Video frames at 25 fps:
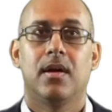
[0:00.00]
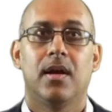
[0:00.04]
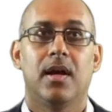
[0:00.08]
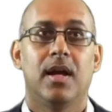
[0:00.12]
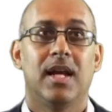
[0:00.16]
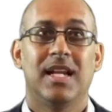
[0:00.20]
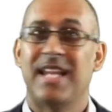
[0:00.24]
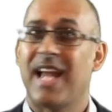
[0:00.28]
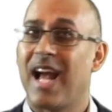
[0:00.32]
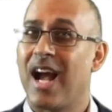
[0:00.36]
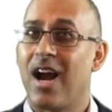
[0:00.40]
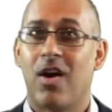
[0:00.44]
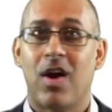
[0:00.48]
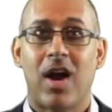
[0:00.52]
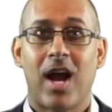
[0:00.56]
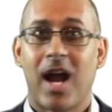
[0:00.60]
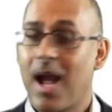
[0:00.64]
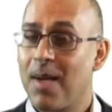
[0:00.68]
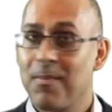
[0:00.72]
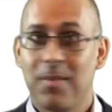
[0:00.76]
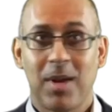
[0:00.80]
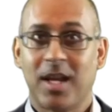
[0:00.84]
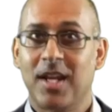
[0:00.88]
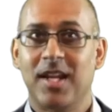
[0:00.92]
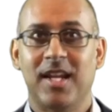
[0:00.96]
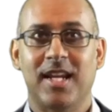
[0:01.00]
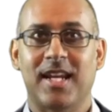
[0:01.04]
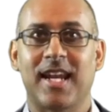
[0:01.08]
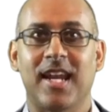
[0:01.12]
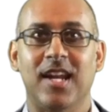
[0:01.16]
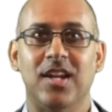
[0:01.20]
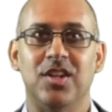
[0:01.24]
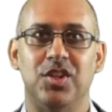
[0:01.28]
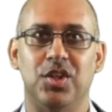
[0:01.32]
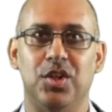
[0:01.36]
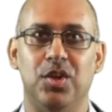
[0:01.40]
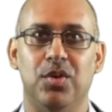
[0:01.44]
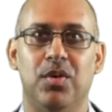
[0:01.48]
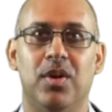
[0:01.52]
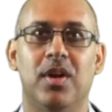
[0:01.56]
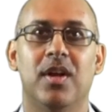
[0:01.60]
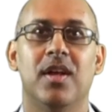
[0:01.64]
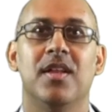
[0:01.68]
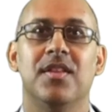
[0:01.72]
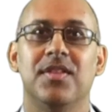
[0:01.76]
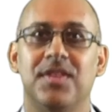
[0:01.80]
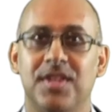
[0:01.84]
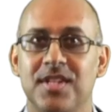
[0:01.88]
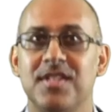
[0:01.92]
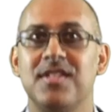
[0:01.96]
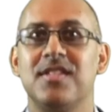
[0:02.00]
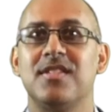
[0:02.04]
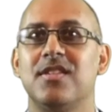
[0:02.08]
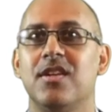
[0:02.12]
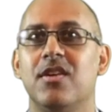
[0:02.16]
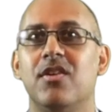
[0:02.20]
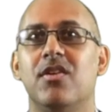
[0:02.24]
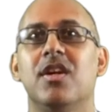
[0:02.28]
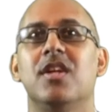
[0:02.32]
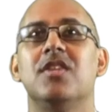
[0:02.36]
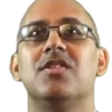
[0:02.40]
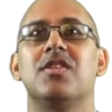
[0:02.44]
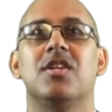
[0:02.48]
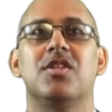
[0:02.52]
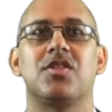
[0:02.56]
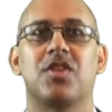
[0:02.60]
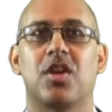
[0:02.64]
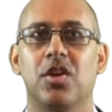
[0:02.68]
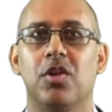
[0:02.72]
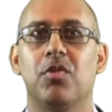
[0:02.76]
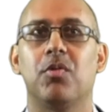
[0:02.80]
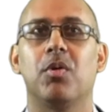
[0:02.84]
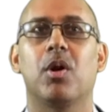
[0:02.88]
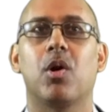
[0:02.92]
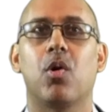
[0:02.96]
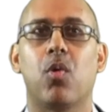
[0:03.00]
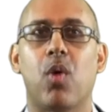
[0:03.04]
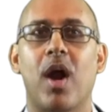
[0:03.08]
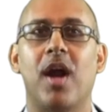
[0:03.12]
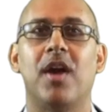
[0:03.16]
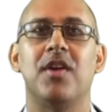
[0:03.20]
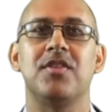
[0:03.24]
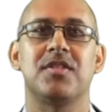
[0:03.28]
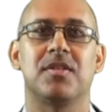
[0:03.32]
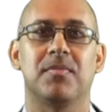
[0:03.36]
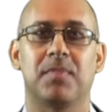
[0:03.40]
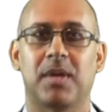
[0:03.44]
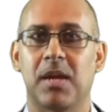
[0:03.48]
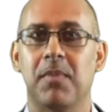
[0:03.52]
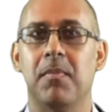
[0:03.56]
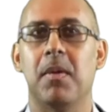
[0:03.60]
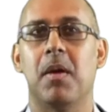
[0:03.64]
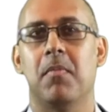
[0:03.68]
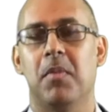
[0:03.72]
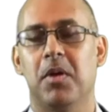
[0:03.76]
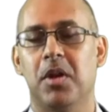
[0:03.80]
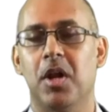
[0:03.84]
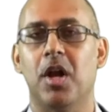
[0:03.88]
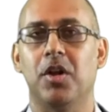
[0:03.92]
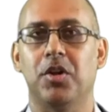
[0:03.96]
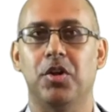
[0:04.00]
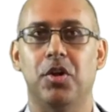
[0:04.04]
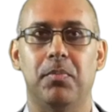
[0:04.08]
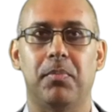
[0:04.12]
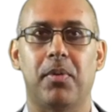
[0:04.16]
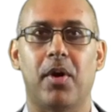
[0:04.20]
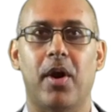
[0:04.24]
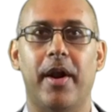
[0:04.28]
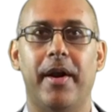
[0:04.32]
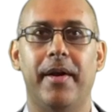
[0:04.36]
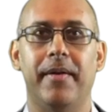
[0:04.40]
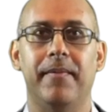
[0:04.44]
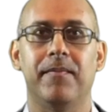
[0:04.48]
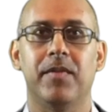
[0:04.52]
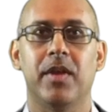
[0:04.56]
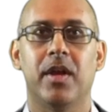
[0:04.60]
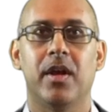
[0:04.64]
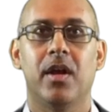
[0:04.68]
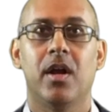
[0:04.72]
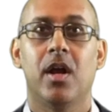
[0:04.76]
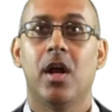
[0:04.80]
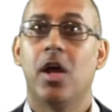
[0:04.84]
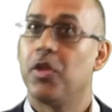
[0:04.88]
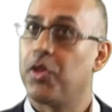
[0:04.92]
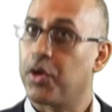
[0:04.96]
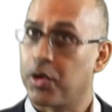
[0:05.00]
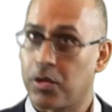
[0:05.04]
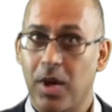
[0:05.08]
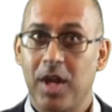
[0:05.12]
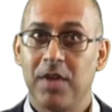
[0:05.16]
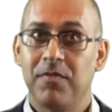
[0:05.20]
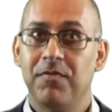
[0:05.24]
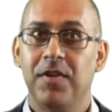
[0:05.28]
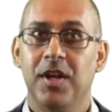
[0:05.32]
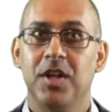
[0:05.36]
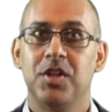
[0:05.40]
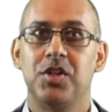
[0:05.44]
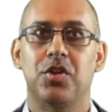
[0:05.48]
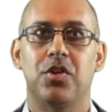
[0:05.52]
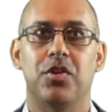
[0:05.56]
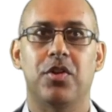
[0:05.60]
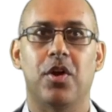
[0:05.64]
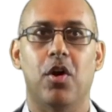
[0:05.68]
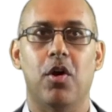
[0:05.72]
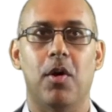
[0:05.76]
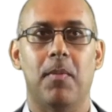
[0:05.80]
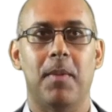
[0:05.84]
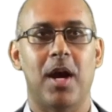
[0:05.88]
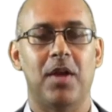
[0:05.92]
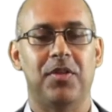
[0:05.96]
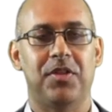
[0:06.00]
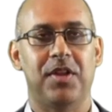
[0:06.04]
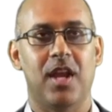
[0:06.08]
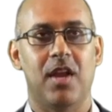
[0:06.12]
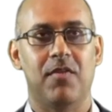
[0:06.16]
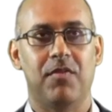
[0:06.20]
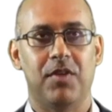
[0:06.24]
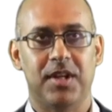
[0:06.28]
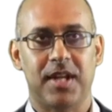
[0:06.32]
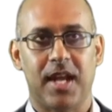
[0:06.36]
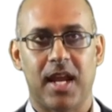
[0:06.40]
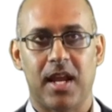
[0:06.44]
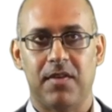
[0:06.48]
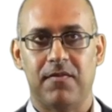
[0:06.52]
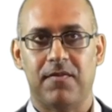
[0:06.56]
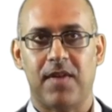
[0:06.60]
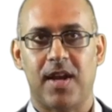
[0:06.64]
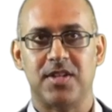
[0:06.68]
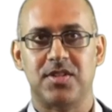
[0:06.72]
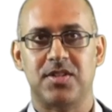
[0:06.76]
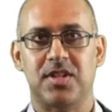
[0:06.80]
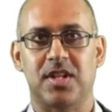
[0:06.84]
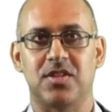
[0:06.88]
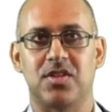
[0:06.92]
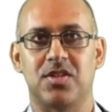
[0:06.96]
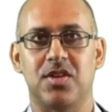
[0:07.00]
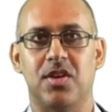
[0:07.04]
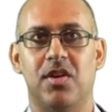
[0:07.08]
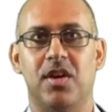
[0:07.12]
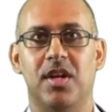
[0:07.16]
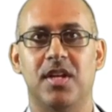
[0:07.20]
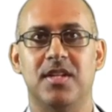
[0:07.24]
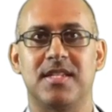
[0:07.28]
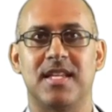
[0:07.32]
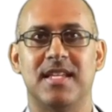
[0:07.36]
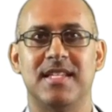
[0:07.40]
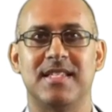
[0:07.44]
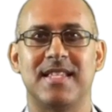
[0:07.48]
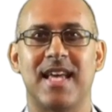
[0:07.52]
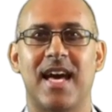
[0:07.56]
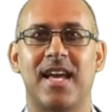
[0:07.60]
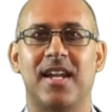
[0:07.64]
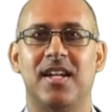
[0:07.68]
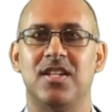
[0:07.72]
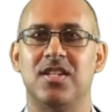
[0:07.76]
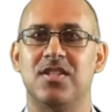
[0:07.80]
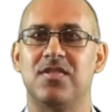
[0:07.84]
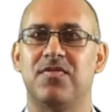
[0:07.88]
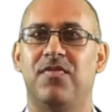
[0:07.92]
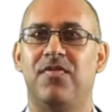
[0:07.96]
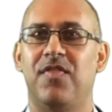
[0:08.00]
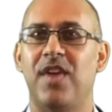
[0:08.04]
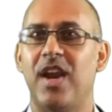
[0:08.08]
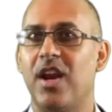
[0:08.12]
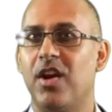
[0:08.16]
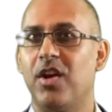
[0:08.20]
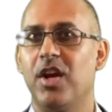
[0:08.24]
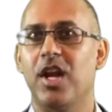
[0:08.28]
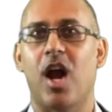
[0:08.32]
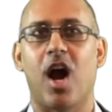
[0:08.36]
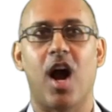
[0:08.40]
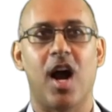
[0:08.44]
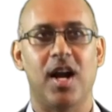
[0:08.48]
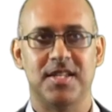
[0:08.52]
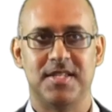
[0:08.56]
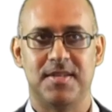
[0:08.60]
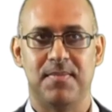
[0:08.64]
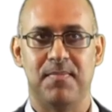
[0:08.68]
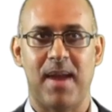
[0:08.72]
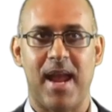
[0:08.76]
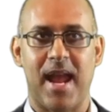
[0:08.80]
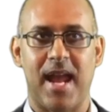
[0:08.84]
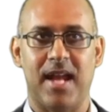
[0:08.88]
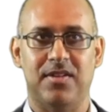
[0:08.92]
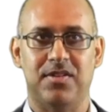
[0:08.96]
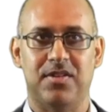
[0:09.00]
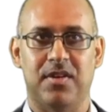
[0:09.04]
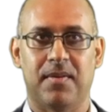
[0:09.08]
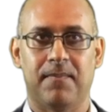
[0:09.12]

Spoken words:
Now, I'm not going to kid you. This series is going to require some commitment on your part. The great feature though about the Everyday Investing series is that it is very on demand.